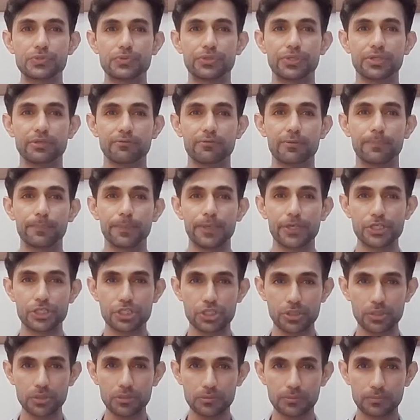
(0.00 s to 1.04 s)
to give a
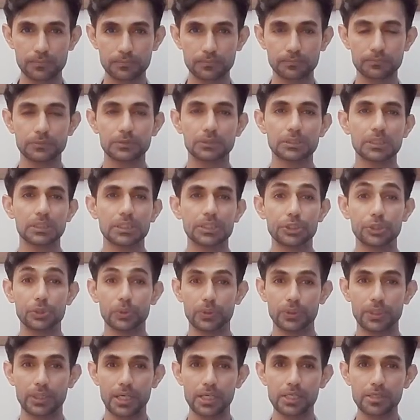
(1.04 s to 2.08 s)
picture,
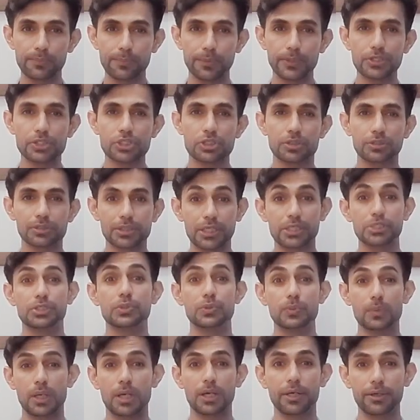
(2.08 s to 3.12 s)
your current picture that
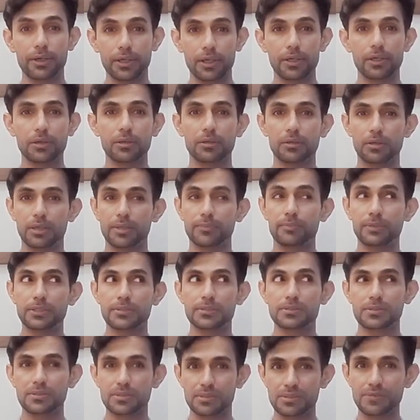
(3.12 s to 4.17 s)
you are here. I mean,
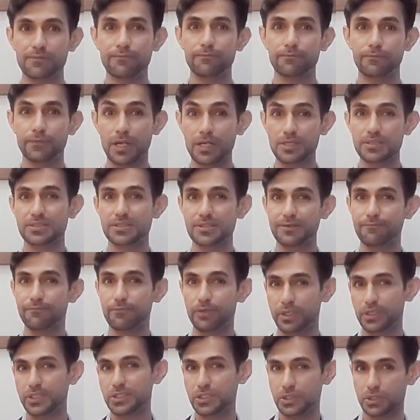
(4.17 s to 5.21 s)
not
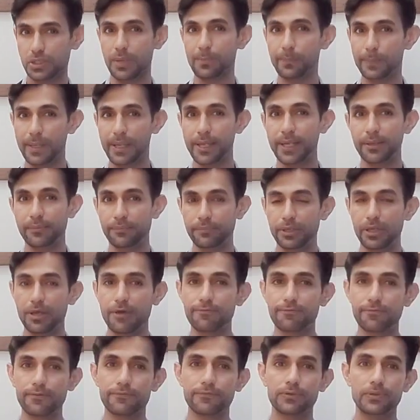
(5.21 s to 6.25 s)
someone is applying
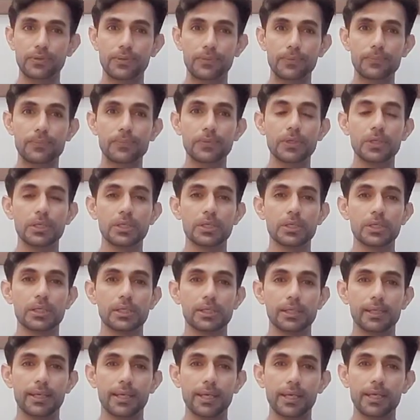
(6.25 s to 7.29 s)
behalf of you,
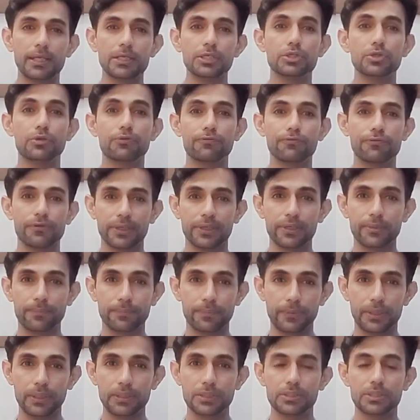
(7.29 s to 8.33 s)
and your
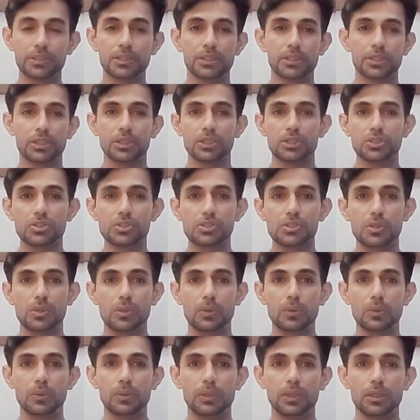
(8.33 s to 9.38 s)
fingerprint.
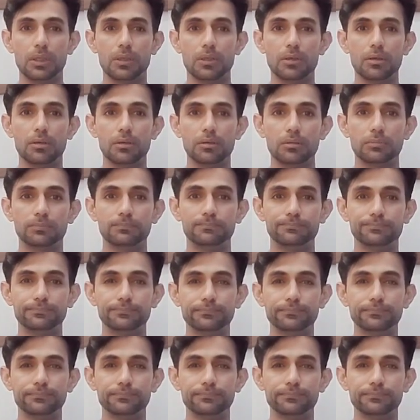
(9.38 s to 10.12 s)
So